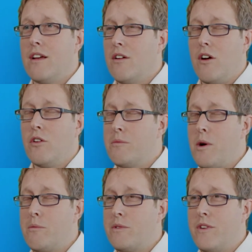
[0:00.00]
uh, on
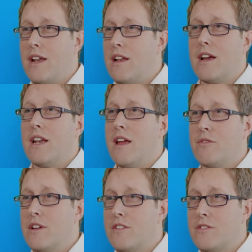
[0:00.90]
demand provider like a
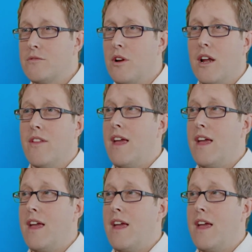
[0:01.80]
Netflix, right?